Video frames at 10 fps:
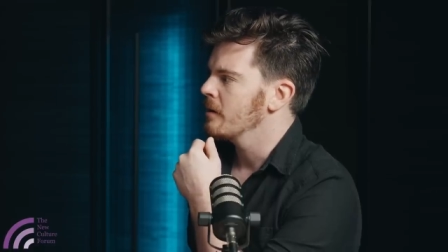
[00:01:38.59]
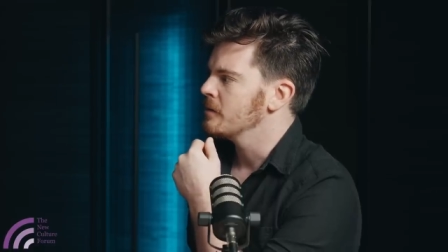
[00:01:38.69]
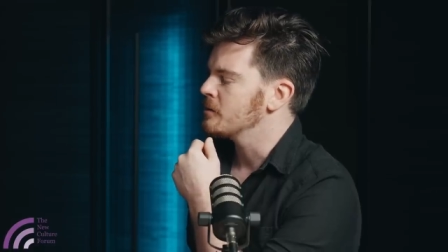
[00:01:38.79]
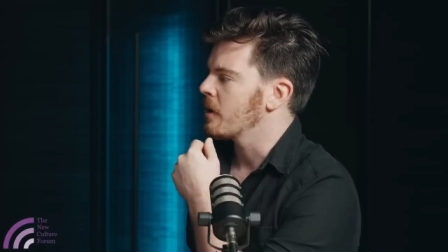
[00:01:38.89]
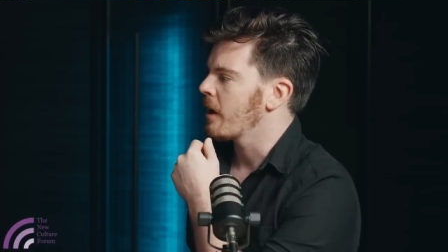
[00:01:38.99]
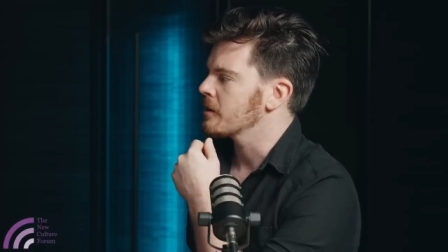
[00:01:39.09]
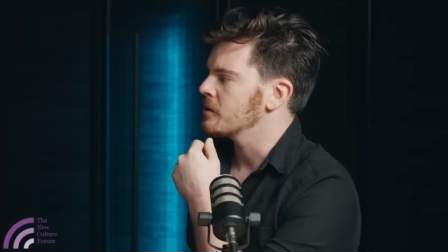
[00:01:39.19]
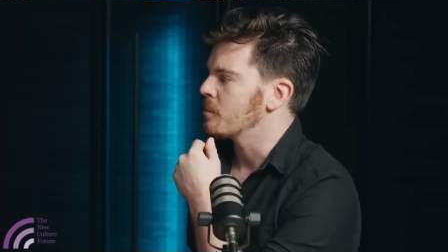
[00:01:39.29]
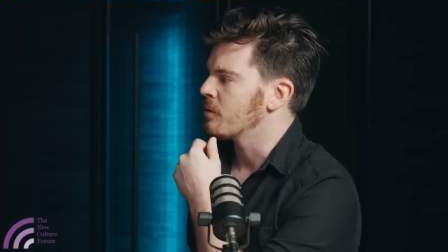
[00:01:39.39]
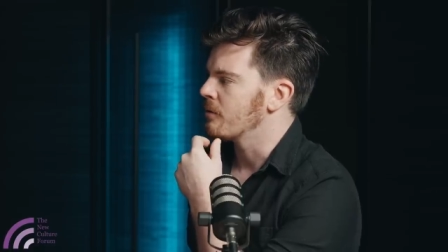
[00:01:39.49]
So it
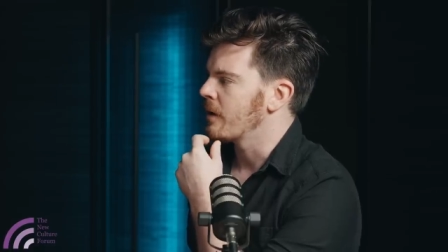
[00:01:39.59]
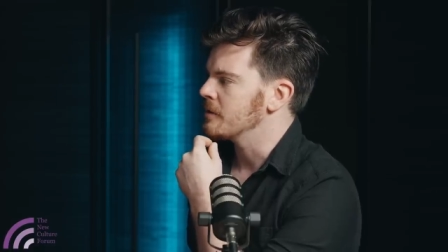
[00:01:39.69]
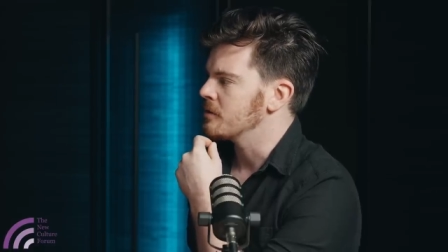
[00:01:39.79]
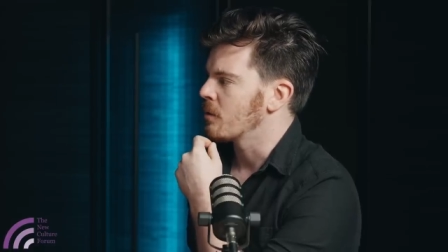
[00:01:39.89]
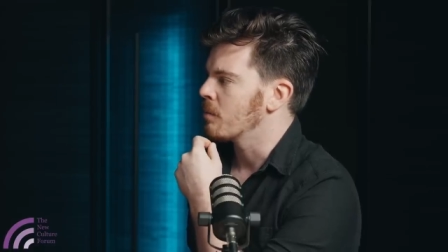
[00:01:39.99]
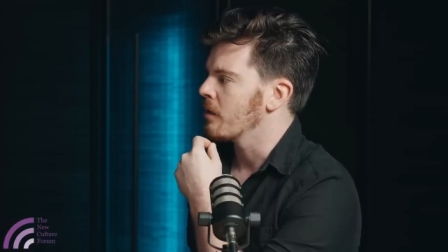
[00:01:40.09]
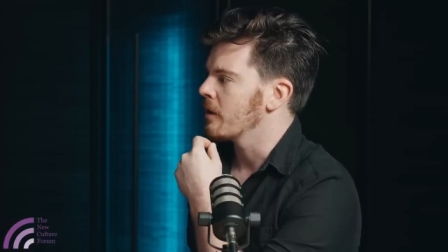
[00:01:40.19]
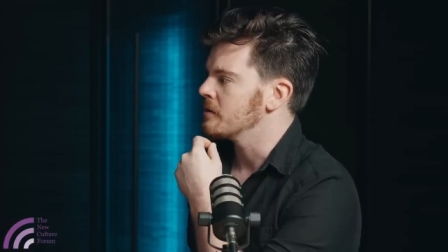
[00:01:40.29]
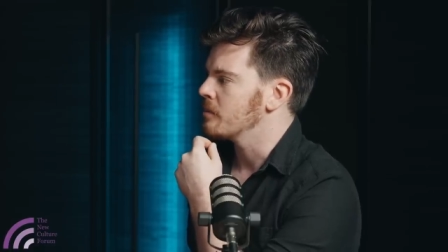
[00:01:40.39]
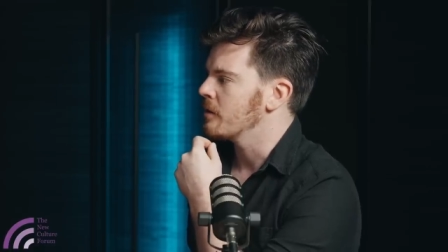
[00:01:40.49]
actually prevents a
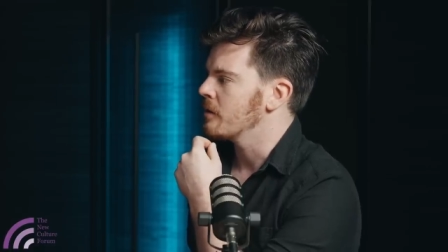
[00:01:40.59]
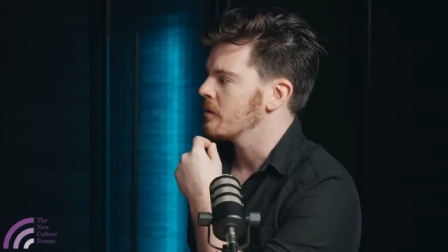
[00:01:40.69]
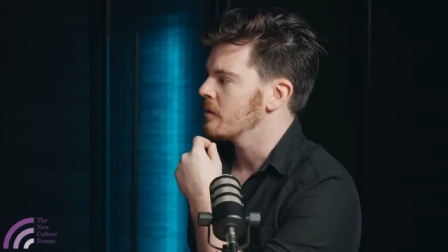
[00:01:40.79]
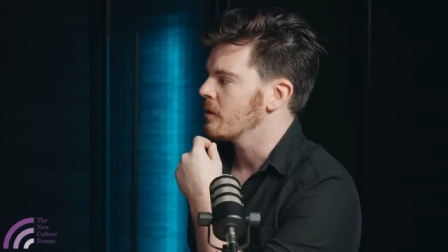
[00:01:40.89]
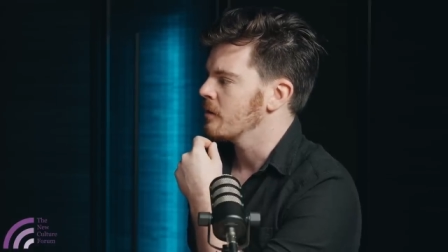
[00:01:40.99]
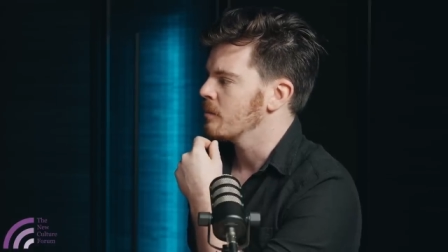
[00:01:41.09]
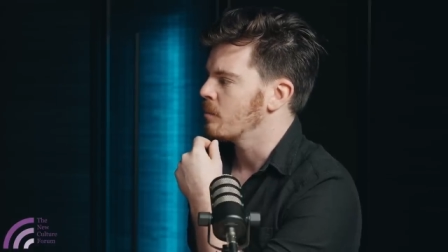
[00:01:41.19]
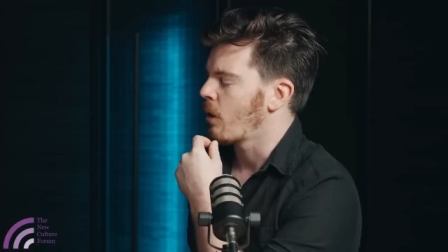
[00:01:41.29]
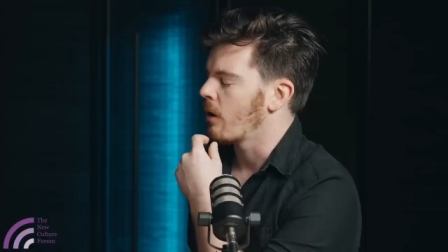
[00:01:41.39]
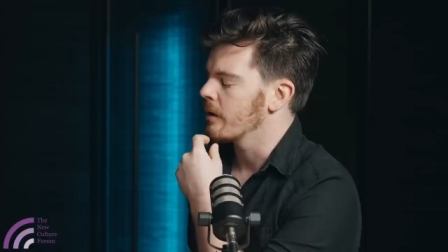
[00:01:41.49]
replacement
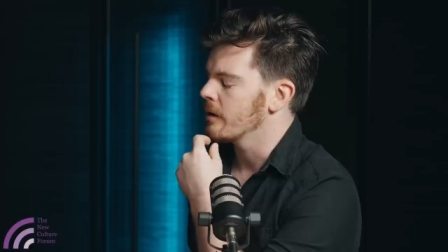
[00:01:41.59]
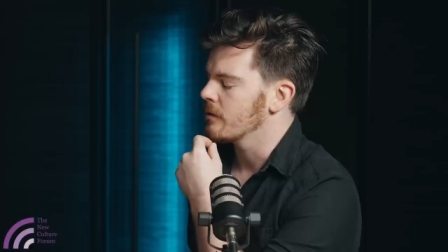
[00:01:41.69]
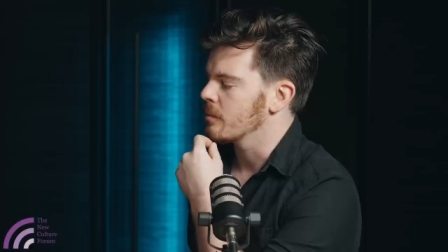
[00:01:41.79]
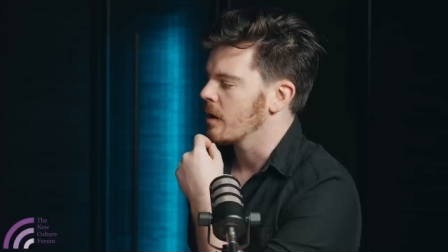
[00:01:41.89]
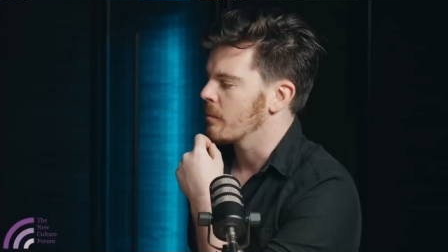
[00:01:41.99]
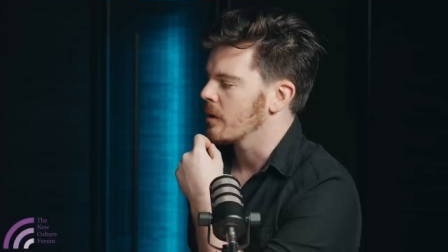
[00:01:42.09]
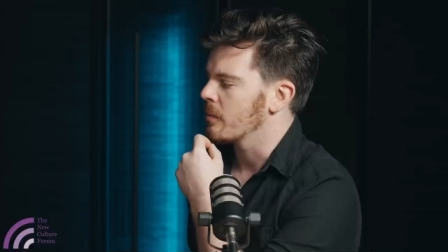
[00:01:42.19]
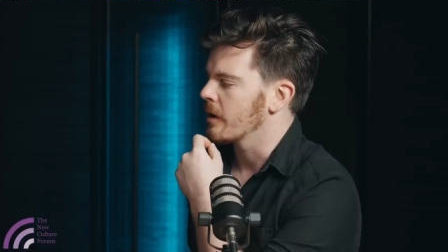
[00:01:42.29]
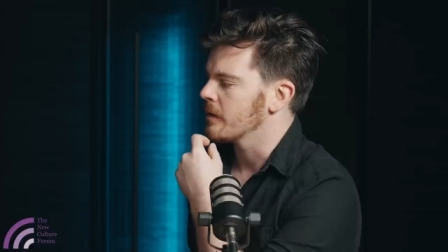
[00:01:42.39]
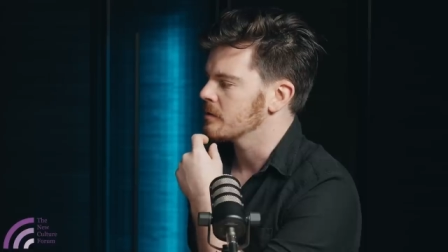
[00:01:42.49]
party from coming up
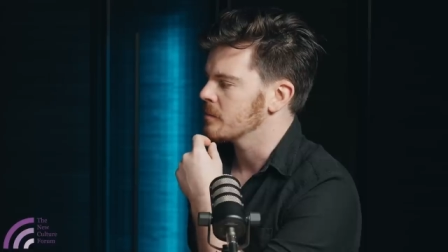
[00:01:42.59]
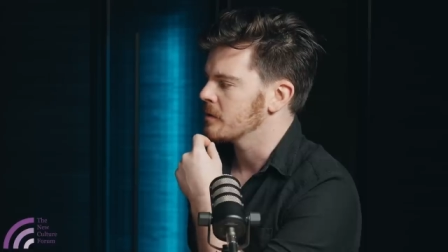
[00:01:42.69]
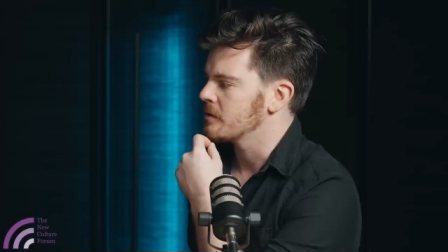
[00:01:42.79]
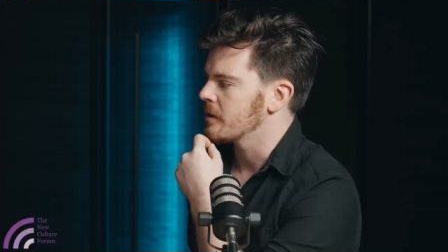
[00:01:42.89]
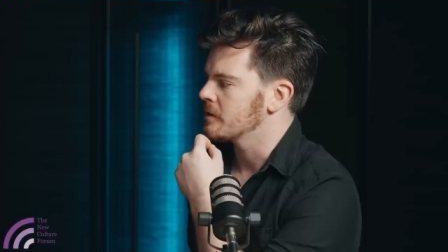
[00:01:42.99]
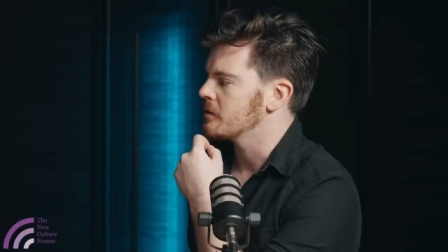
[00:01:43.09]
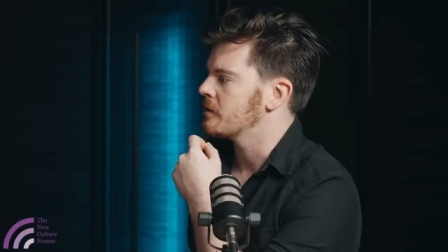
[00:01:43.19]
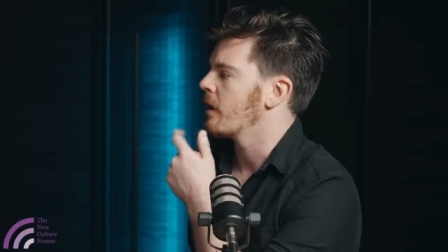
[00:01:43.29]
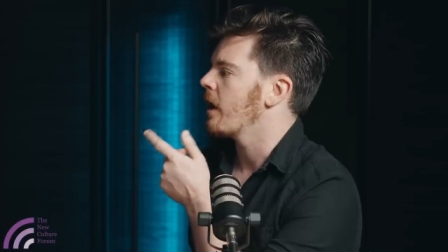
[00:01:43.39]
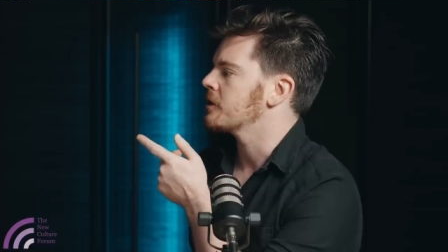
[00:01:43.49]
against them because they can just
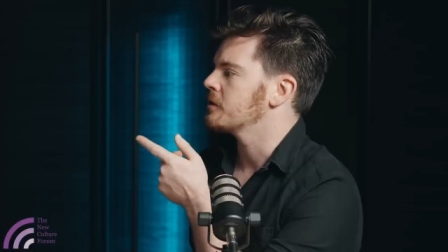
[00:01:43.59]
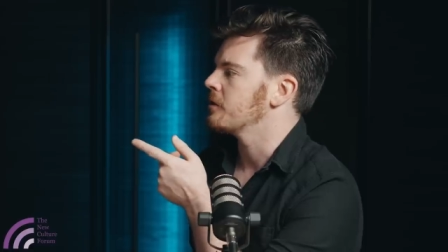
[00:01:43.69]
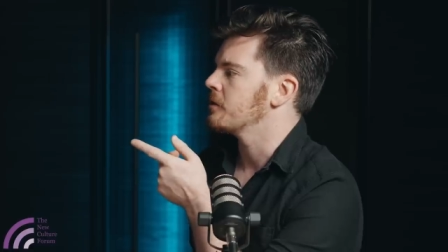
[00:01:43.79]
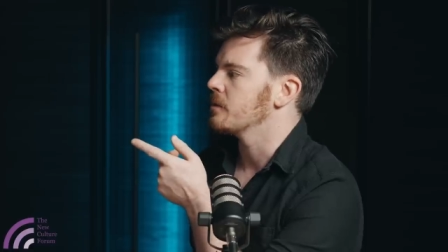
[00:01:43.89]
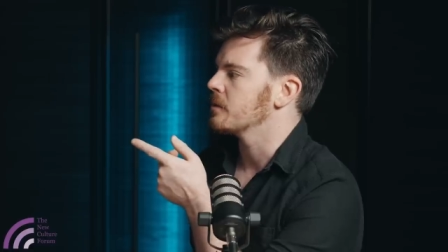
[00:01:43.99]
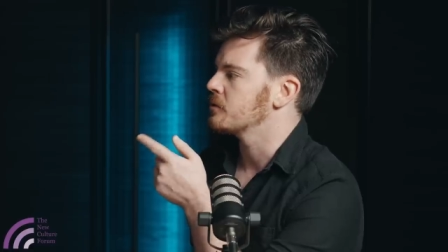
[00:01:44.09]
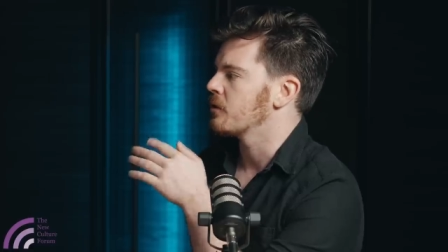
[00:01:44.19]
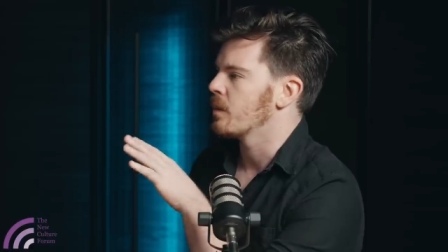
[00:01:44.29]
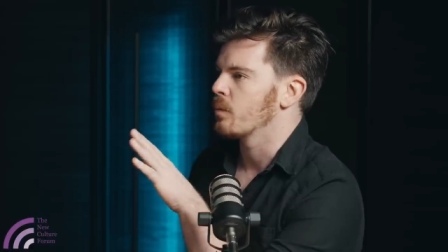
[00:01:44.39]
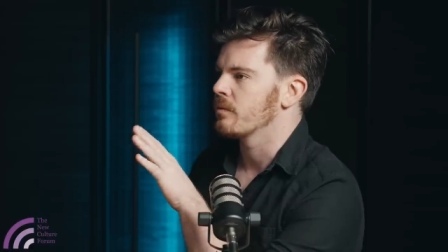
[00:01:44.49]
say, actually, you're too
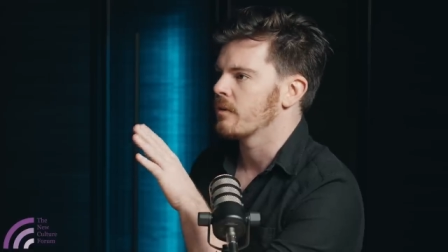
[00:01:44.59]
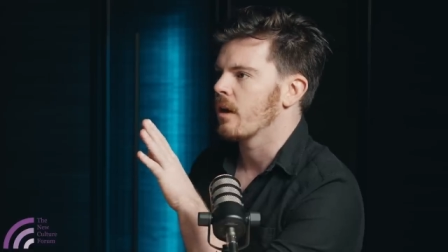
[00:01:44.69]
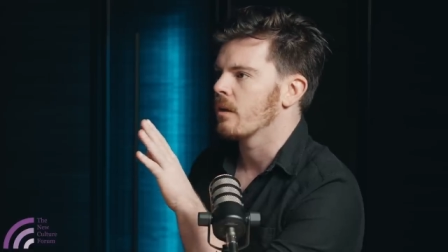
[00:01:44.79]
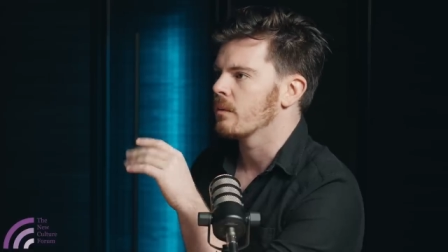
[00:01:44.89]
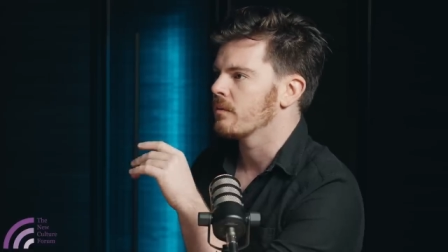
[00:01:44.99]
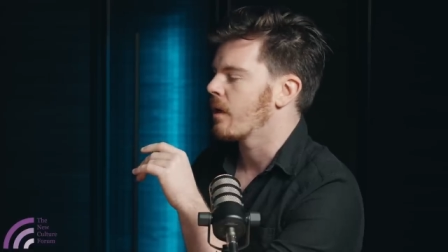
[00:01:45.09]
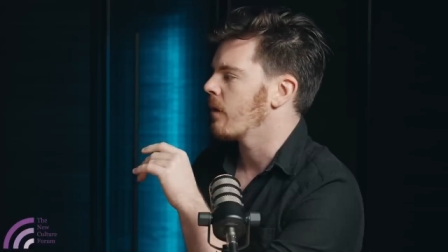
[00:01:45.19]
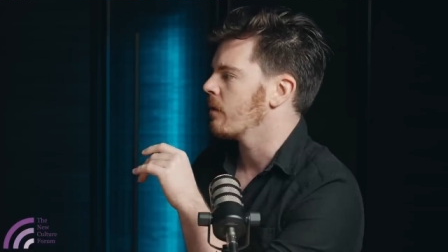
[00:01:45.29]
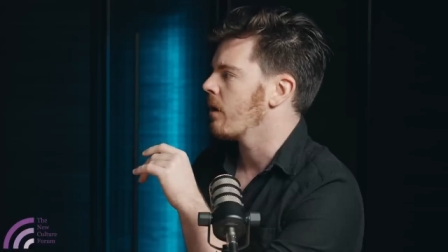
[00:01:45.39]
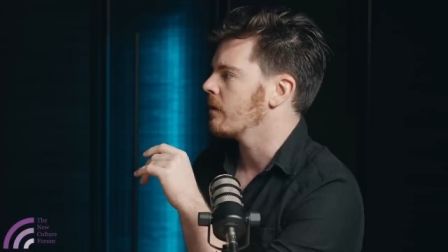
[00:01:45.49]
extreme. We've now we've now
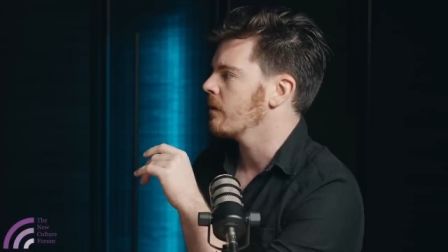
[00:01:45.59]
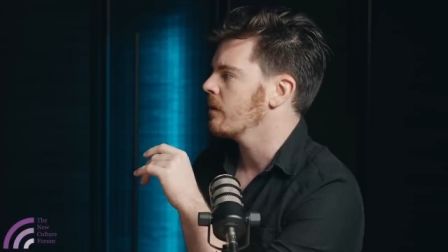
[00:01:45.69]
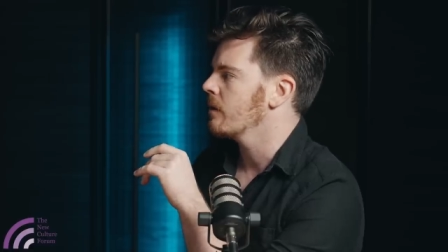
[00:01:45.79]
outlawed you.